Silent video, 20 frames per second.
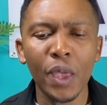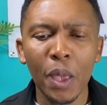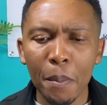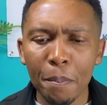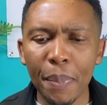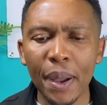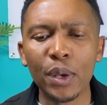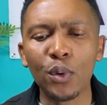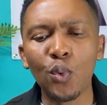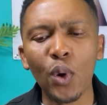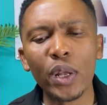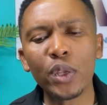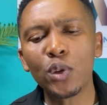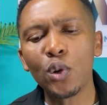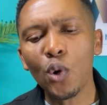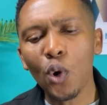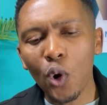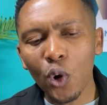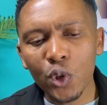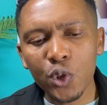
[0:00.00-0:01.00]
But what
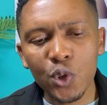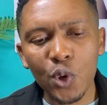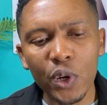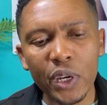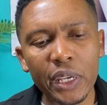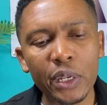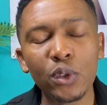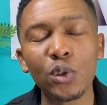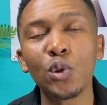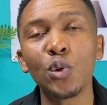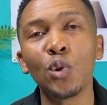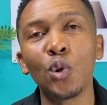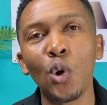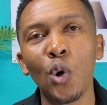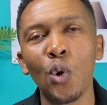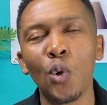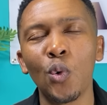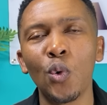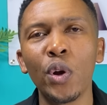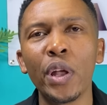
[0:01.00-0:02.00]
you also need to
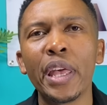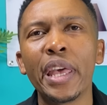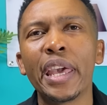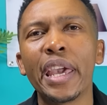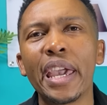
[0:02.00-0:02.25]
know